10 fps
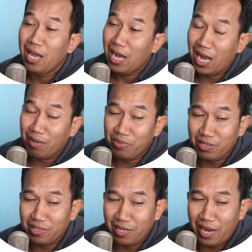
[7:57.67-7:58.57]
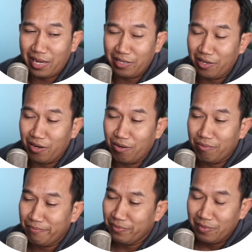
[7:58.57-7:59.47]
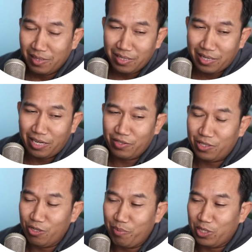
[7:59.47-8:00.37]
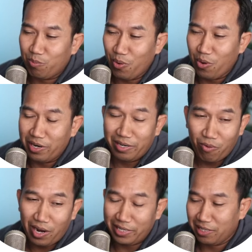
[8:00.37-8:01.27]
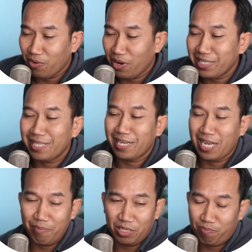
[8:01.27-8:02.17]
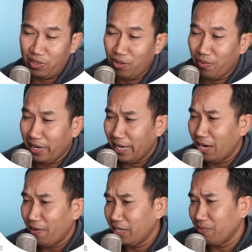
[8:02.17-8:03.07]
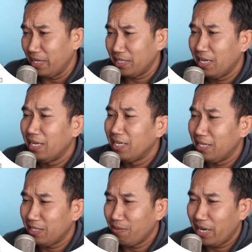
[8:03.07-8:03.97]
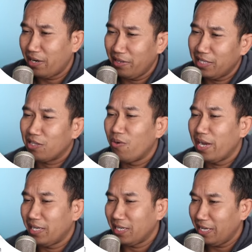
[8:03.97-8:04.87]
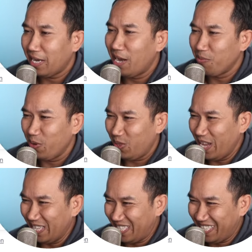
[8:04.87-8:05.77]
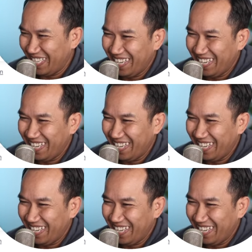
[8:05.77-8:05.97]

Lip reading: I'm just saying, you know, it's kind of a stupid sport. Watch the comments below right now. Anyways, doesn't matter. Let's go ahead and get on with this.